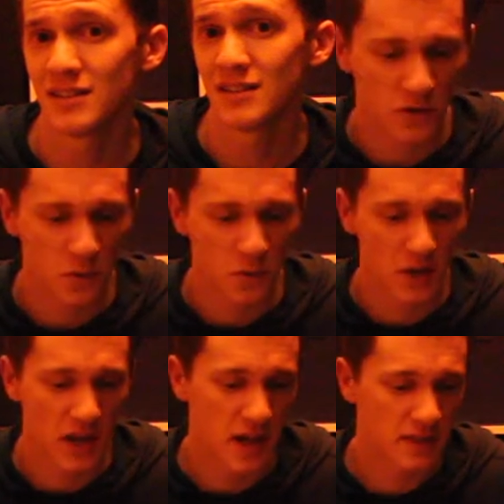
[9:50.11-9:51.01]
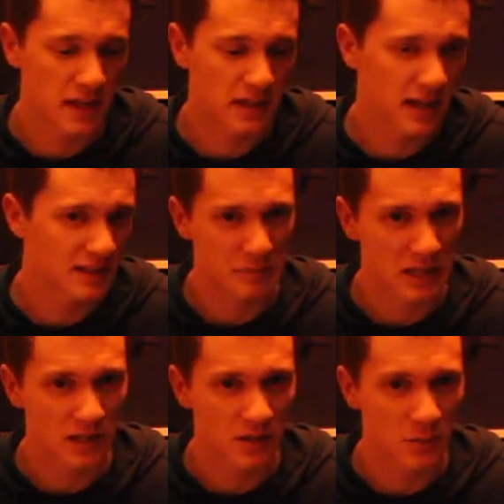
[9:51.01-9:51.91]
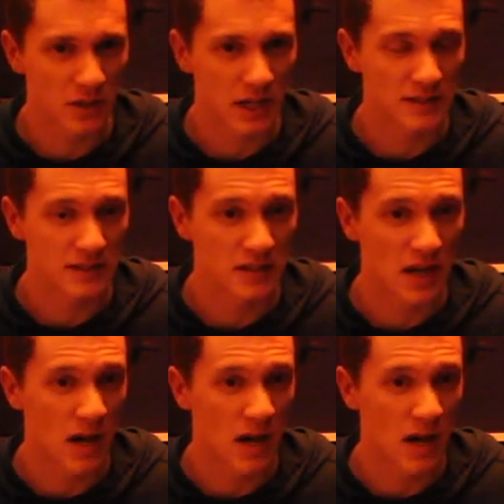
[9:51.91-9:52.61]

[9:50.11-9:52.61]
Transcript: So in that last blog where I said